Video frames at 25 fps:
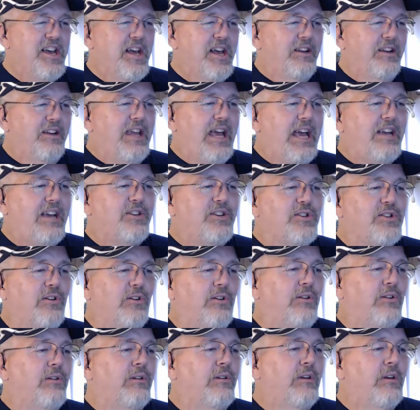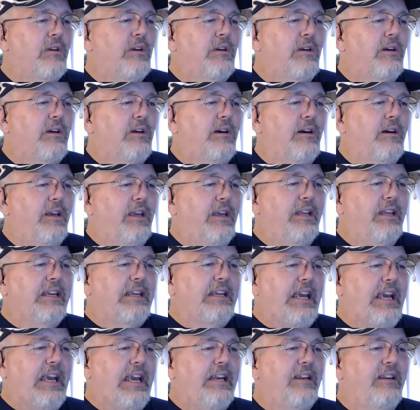national,
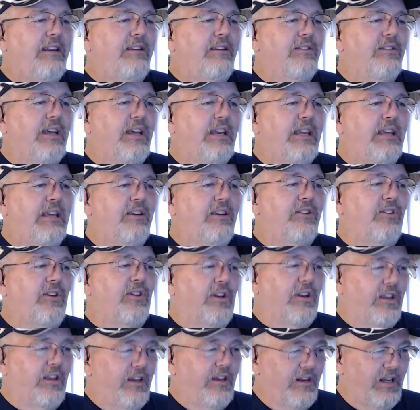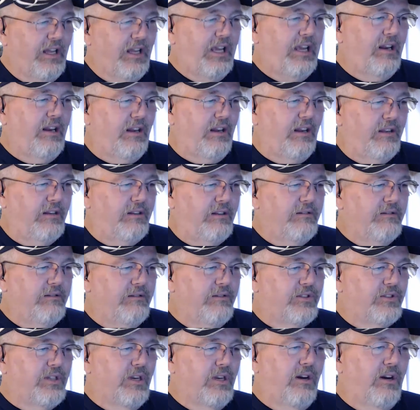indicating that he is an illegal alien.
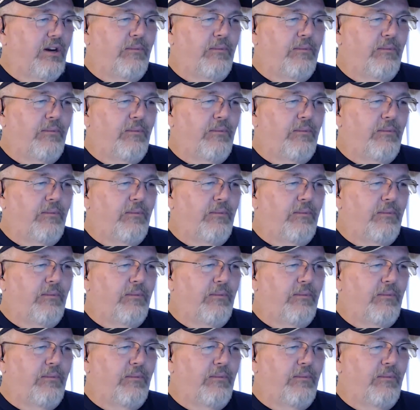So